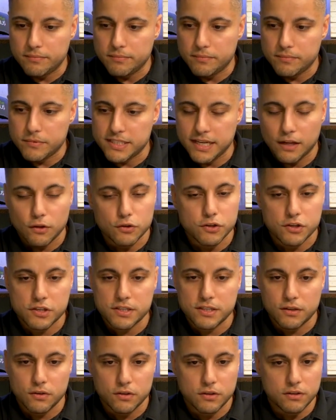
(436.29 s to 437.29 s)
Sellers are
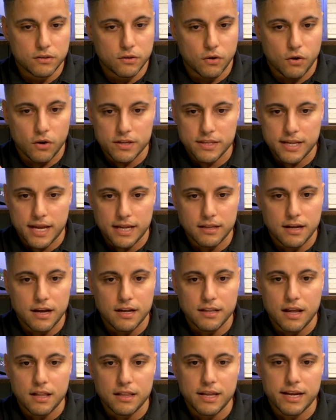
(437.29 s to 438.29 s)
still caught in that
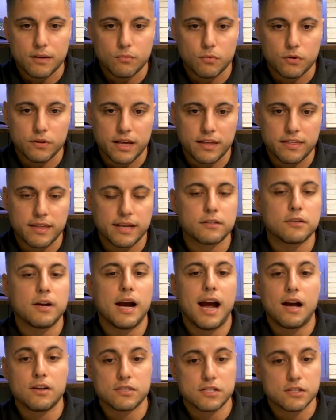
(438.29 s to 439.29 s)
la-la land where they think their
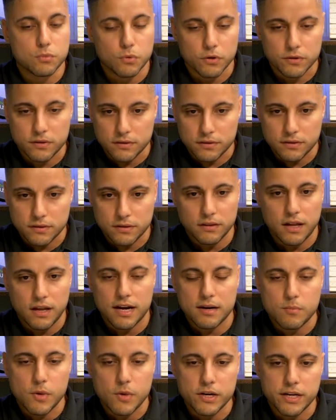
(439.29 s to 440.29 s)
house is worth a lot
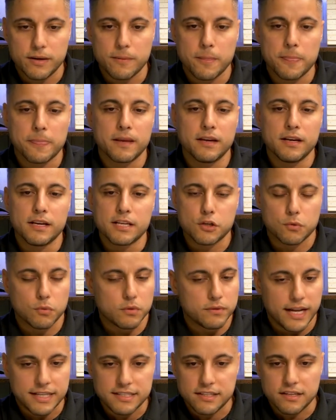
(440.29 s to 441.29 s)
of money. So
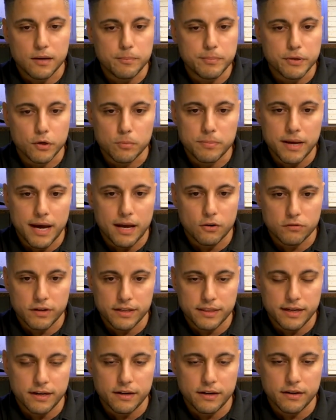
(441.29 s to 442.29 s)
that's an uphill battle
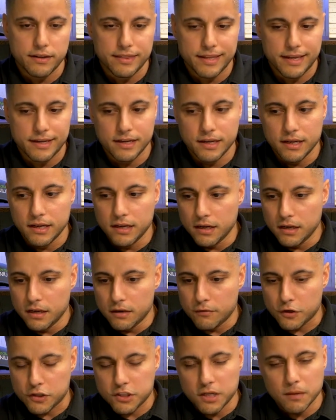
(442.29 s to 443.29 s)
right there. And then
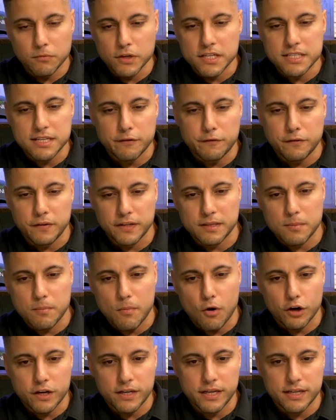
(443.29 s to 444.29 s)
for some reason, I feel like the
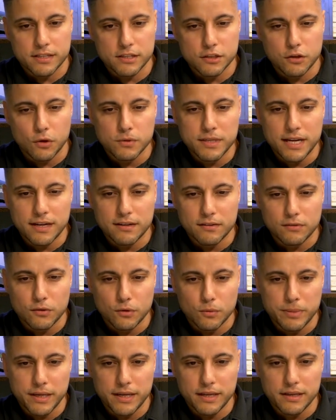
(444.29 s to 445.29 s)
marketing slowed down a little
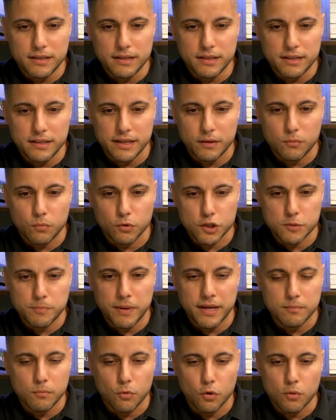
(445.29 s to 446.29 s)
bit. Like we're
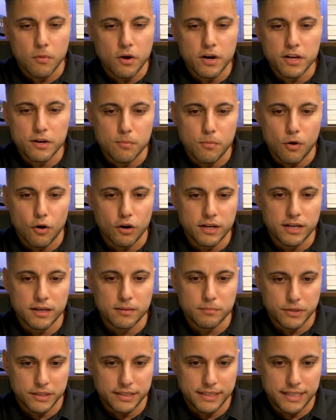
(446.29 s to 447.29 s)
spending more money on marketing,
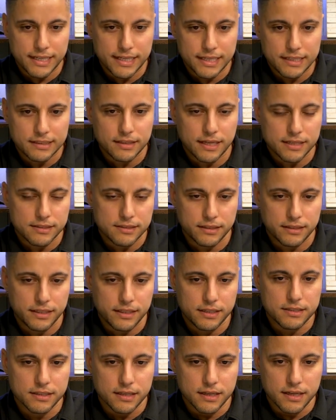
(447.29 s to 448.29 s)
but getting less
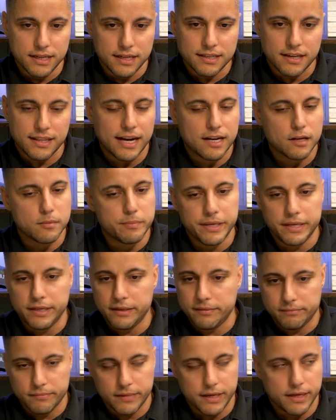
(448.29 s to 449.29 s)
leads. Now that could be
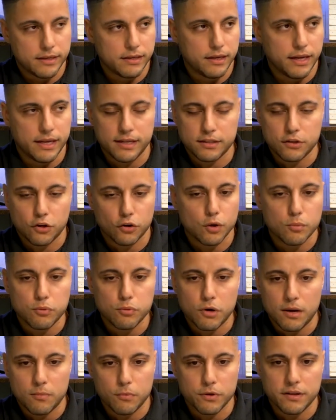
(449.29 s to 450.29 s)
an internal
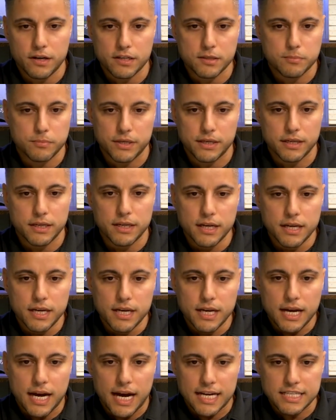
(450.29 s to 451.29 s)
problem with us, but
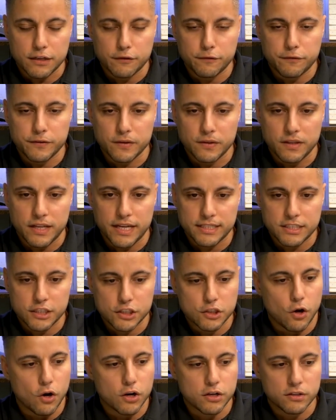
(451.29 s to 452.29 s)
I just feel like just
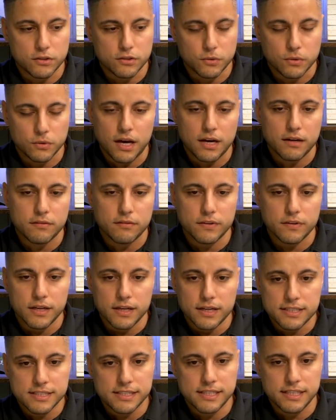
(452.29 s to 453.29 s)
talking to a lot of
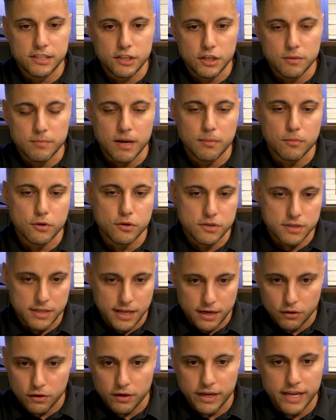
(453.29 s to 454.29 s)
CG members that
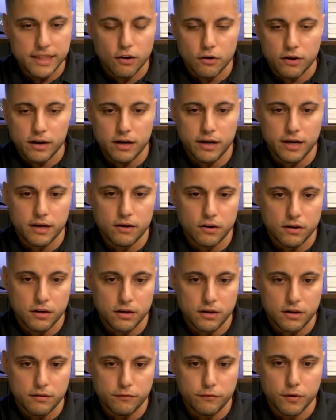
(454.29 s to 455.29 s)
are in
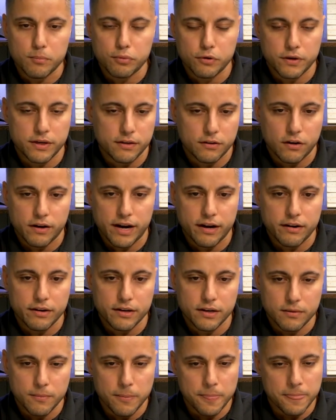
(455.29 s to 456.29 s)
our footprint in our
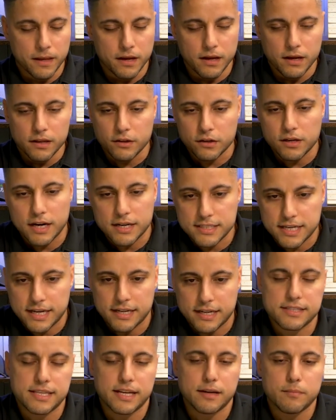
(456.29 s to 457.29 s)
area, they're kind of saying
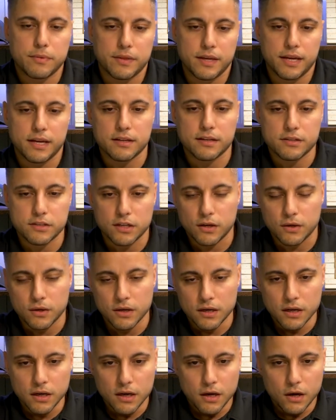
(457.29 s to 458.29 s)
the same thing. So
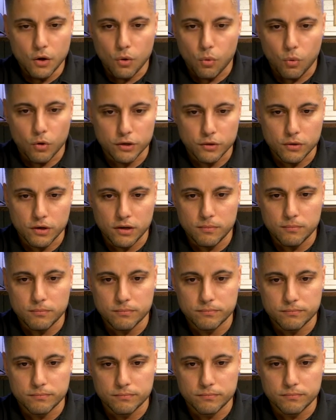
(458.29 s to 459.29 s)
wonder,
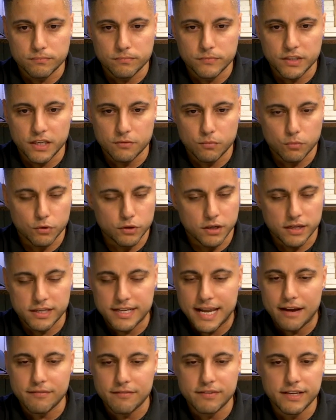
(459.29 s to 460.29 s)
we're going to
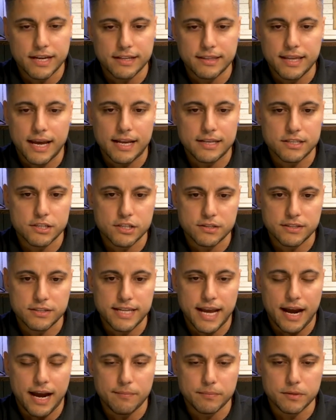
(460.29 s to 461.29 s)
navigate that and just
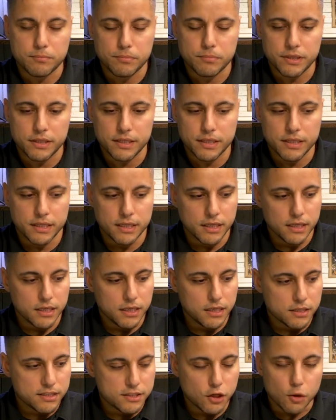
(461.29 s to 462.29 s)
adapt, but
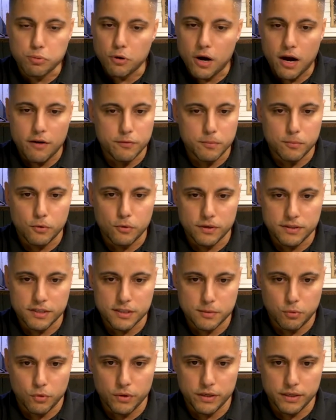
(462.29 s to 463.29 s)
still profitable at this
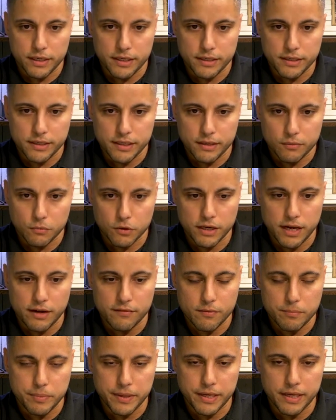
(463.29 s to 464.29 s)
point. And we're going to have a
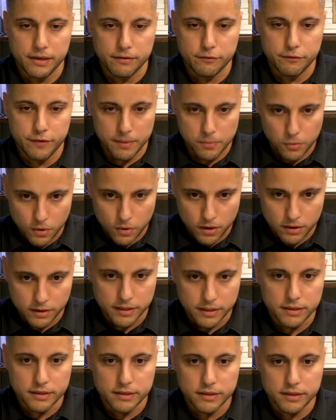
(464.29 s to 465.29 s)
big
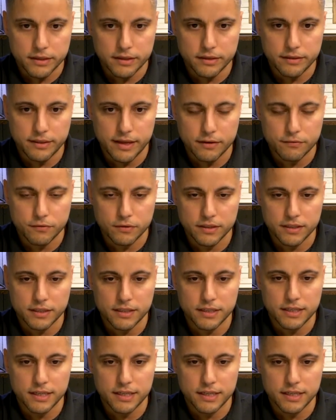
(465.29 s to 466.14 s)
February, thankfully.